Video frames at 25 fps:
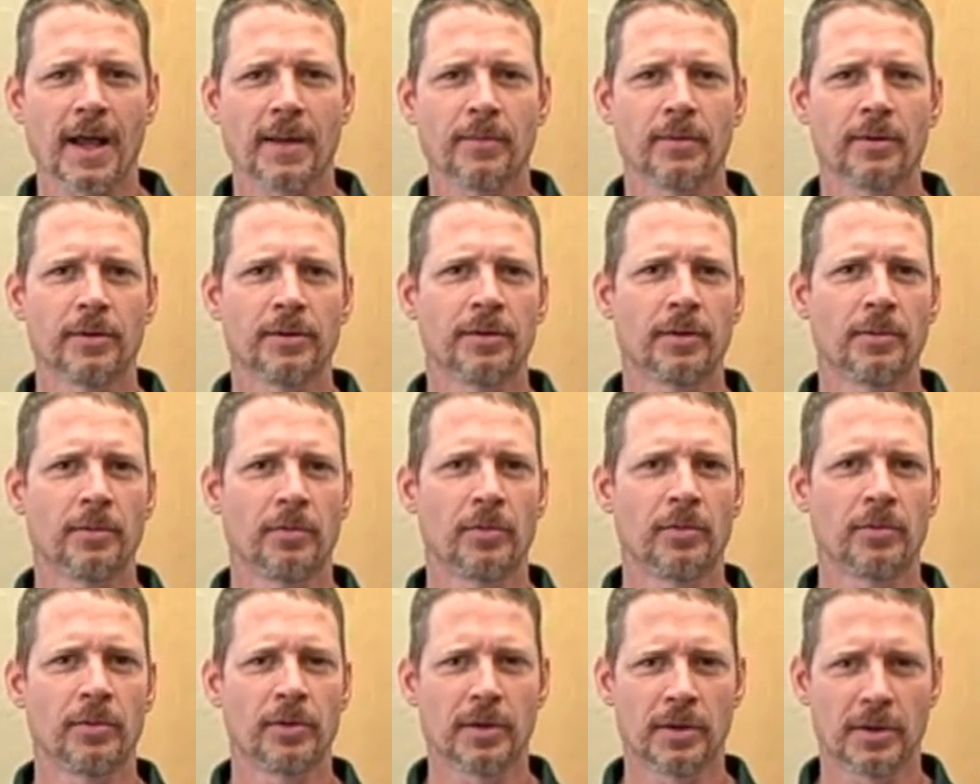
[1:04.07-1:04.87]
able
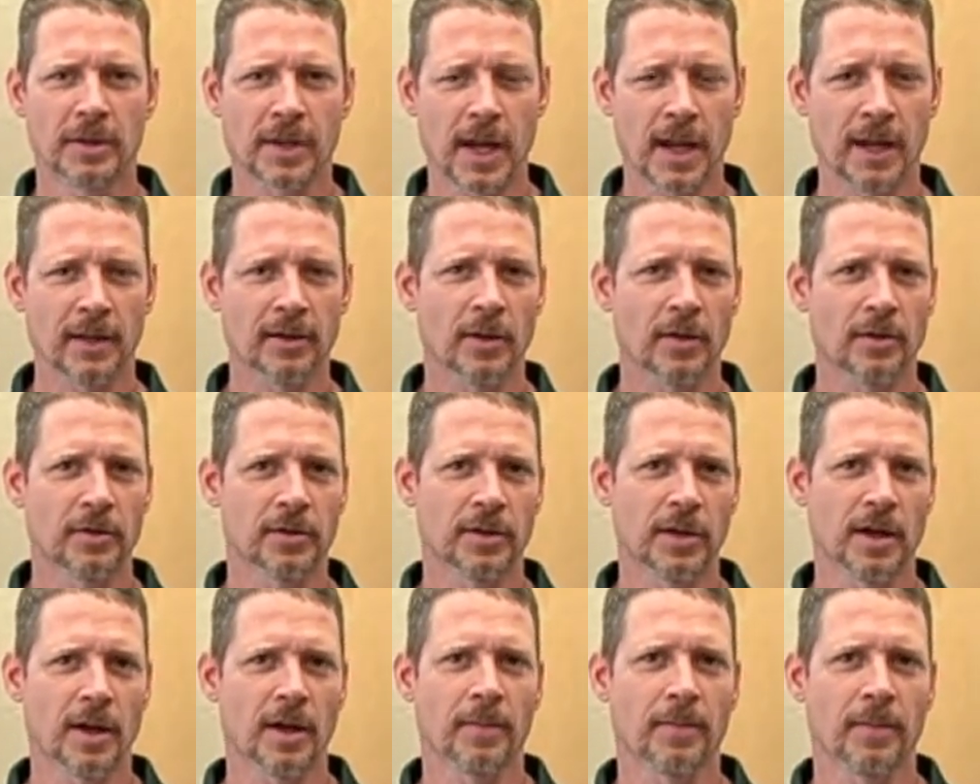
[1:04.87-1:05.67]
to, to take
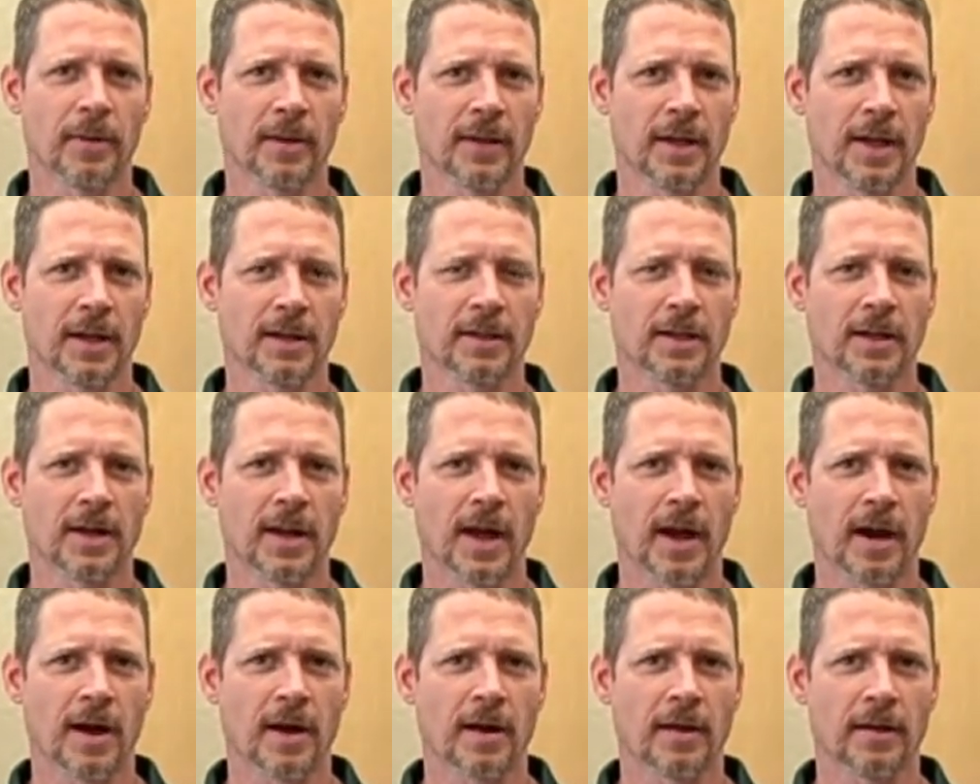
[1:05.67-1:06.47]
those up. And that's an
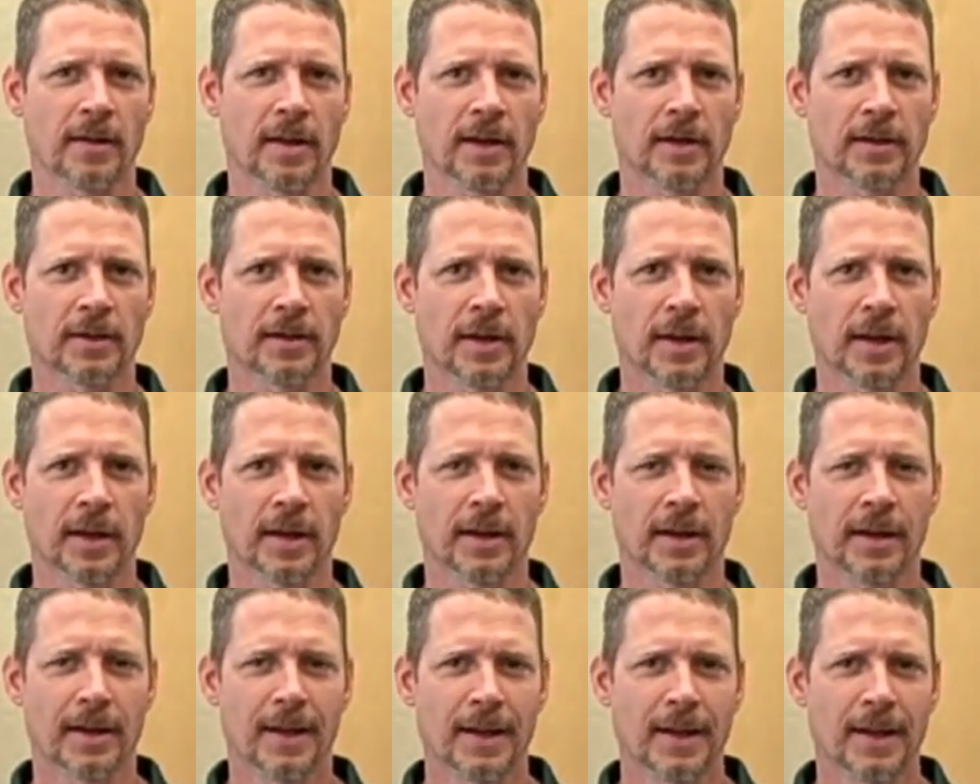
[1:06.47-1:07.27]
iron that's
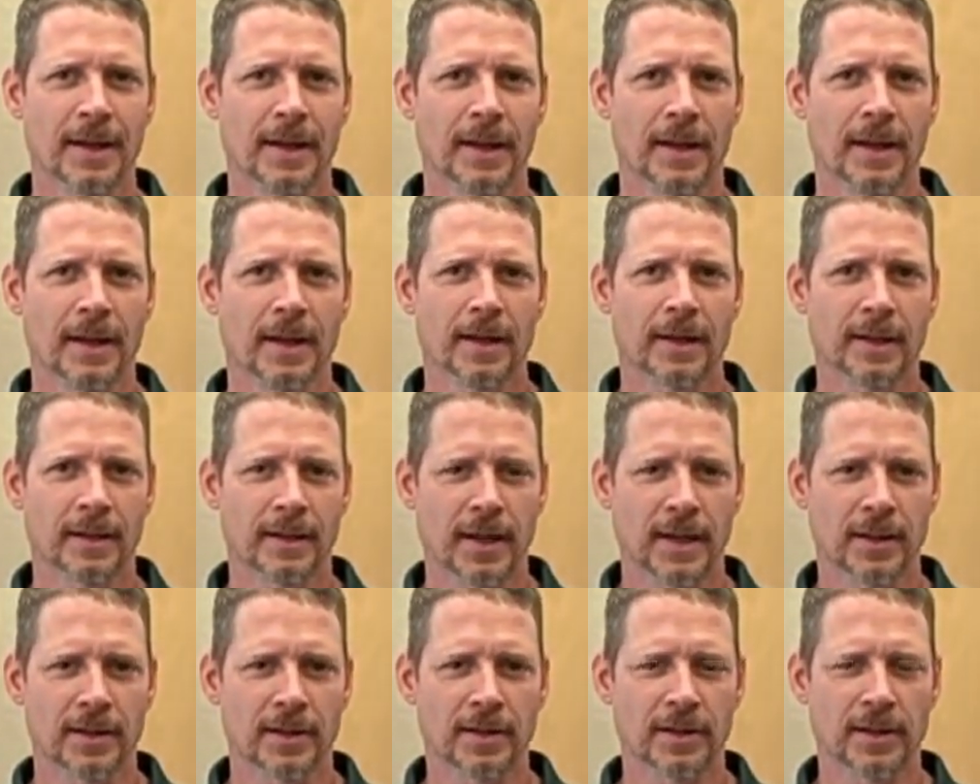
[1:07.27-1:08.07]
uh, uh,
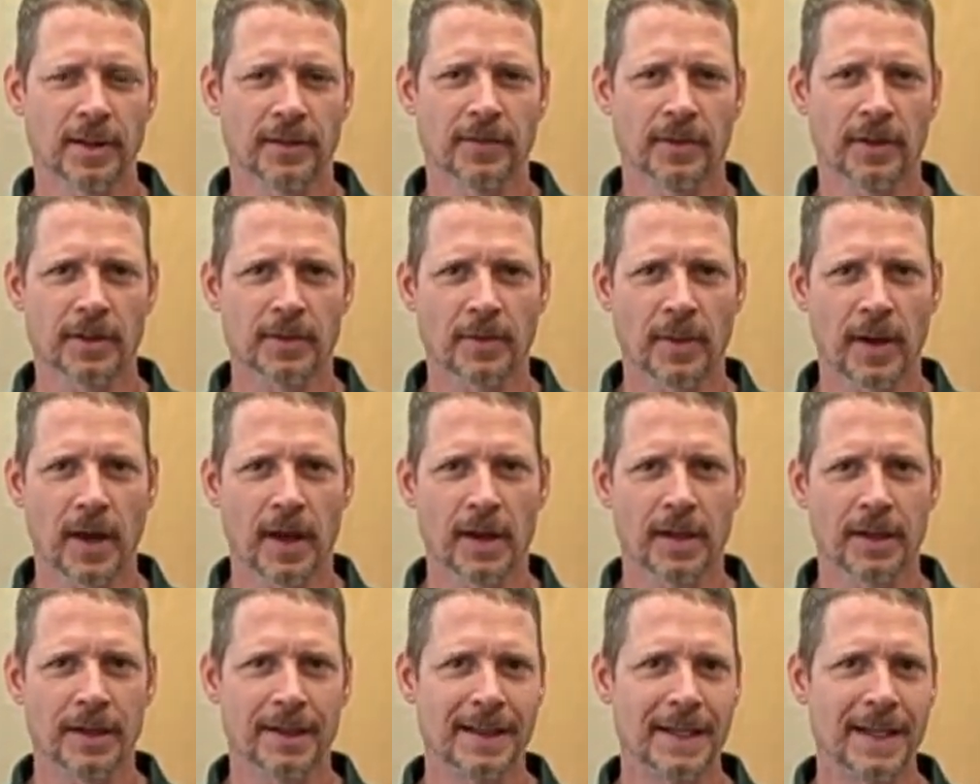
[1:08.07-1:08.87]
got the suffix
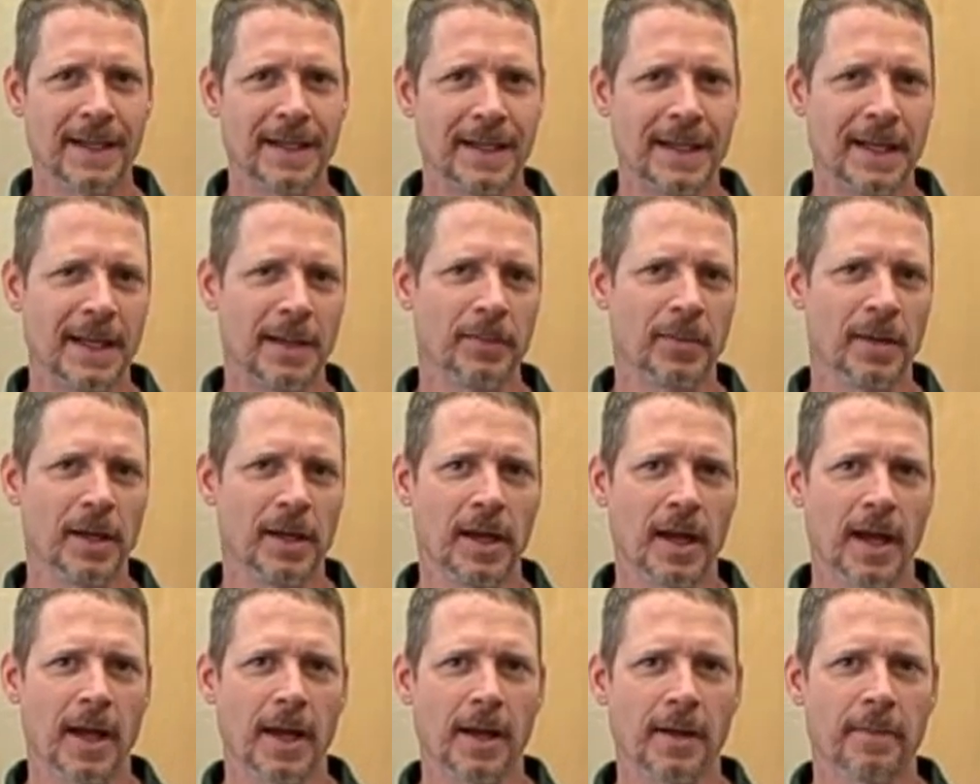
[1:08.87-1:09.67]
behind it,
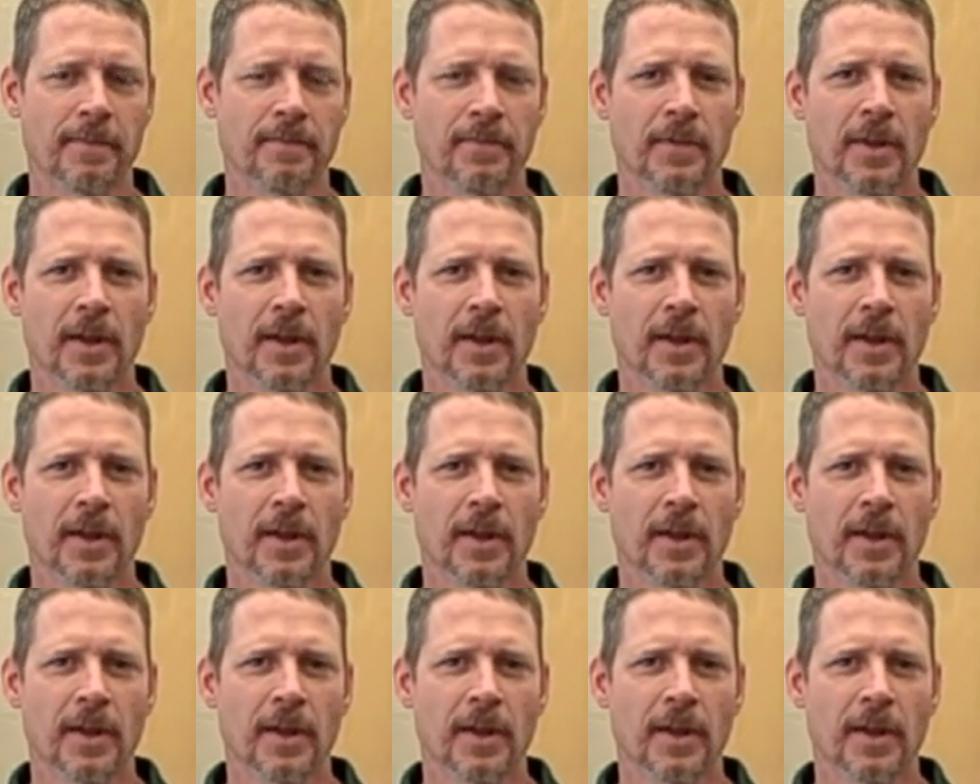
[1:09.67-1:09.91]
DTPA.